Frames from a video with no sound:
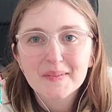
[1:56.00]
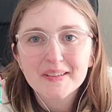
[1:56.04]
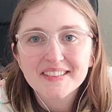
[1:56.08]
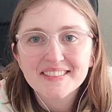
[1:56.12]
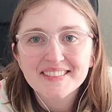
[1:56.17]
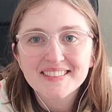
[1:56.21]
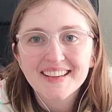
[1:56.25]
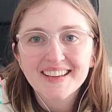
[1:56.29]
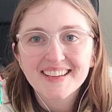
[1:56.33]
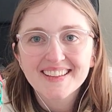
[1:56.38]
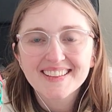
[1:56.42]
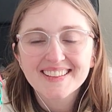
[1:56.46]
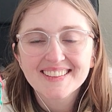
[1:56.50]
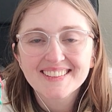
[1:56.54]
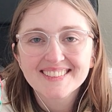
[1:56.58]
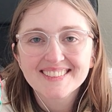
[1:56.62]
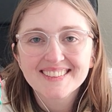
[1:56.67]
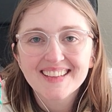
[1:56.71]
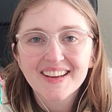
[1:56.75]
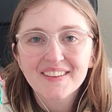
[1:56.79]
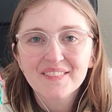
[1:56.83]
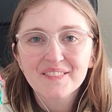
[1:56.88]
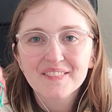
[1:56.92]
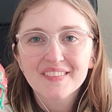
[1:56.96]
excited.
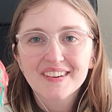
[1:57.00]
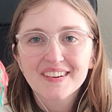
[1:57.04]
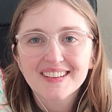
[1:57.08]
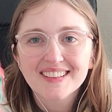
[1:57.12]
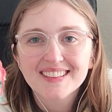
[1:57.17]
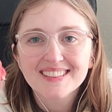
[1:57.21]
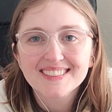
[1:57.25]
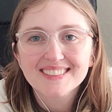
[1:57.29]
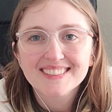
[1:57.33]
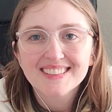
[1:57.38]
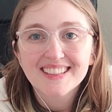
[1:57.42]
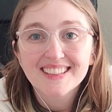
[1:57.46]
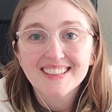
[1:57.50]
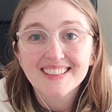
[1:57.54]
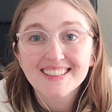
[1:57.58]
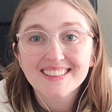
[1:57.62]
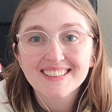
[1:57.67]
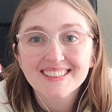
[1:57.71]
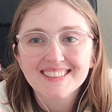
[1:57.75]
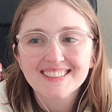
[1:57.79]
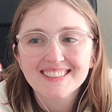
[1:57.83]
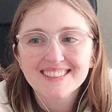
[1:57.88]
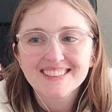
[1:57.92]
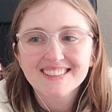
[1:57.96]
I'm very
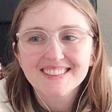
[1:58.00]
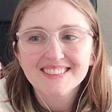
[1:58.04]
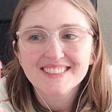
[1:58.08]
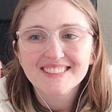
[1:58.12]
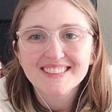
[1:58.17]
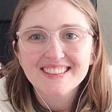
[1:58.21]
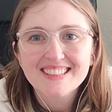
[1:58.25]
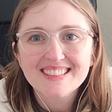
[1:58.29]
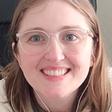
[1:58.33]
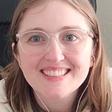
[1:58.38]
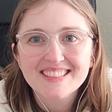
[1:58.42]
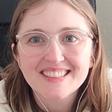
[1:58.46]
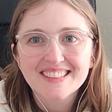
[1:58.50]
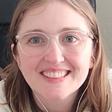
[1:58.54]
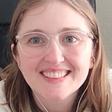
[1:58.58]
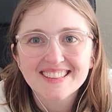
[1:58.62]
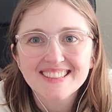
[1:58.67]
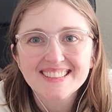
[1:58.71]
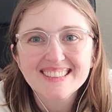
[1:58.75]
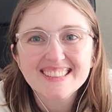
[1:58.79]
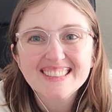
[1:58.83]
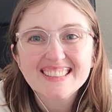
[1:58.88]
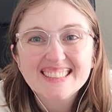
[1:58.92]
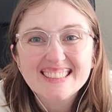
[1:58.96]
excited to do it with this
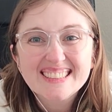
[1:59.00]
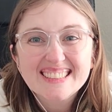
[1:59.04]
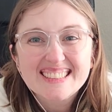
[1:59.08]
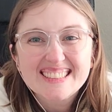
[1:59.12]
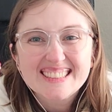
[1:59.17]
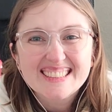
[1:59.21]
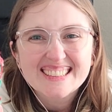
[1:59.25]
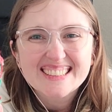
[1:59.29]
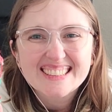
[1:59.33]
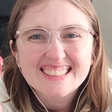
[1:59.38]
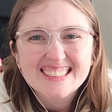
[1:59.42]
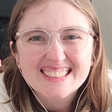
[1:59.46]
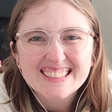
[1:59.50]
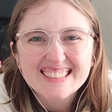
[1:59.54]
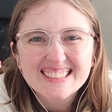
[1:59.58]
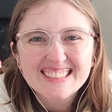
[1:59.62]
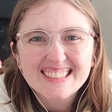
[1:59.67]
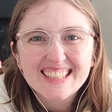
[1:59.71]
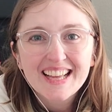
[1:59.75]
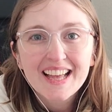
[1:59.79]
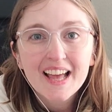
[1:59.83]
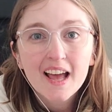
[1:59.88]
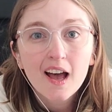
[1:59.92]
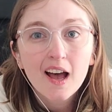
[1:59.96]
yarn.
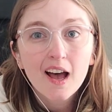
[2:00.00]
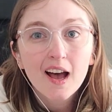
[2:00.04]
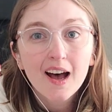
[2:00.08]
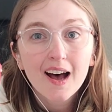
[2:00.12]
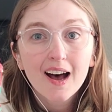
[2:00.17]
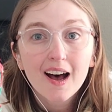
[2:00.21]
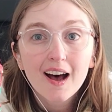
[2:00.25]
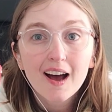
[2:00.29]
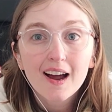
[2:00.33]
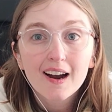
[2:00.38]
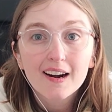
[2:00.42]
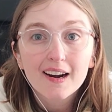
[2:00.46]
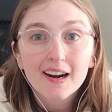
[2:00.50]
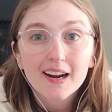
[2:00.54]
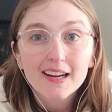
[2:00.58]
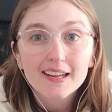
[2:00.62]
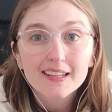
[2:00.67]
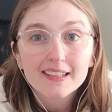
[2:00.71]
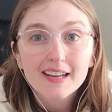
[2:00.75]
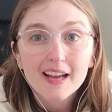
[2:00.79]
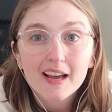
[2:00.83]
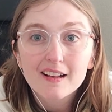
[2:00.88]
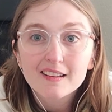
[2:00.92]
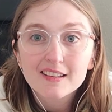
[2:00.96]
All right,
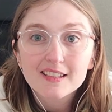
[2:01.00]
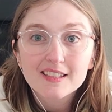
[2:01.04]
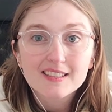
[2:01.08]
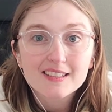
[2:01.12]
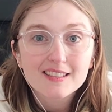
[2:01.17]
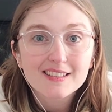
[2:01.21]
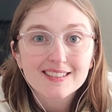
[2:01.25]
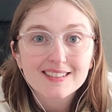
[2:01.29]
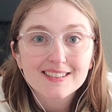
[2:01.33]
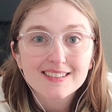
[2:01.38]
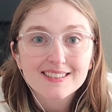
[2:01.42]
now let's